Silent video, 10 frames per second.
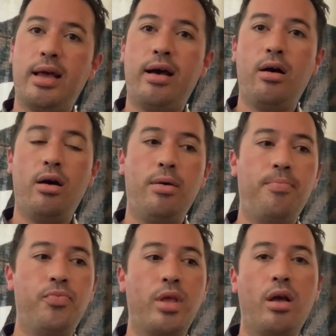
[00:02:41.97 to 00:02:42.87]

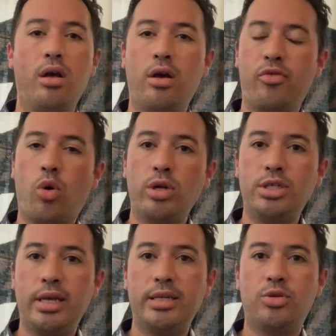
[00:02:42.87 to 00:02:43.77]
Of
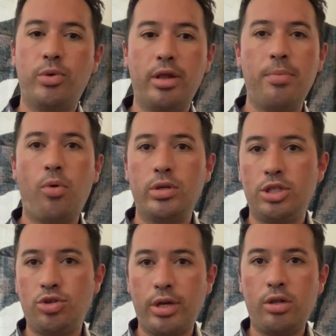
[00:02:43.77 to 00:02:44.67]
course, it's really important to
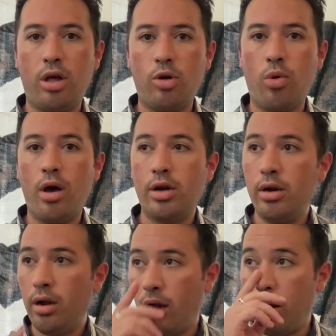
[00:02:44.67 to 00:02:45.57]
drink a lot of
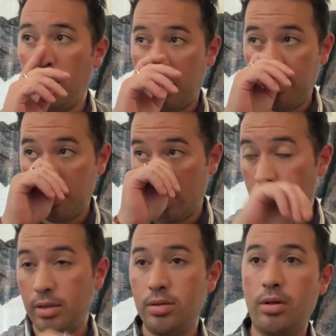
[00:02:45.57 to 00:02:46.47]
water.
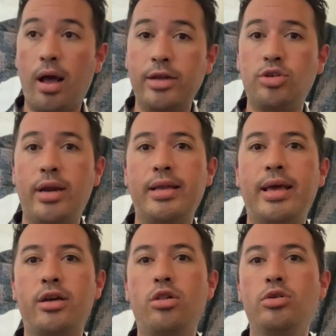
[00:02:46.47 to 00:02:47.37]
I try to
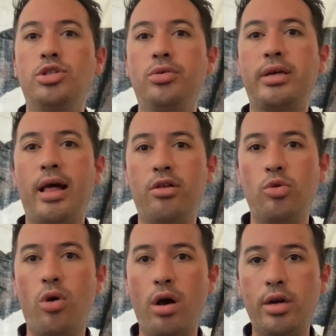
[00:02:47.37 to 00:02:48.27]
get close to a gallon of
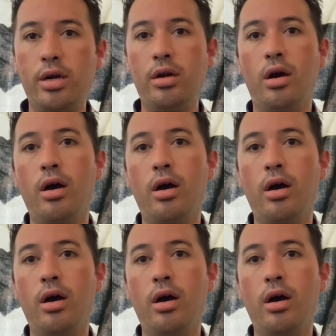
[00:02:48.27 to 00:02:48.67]
water.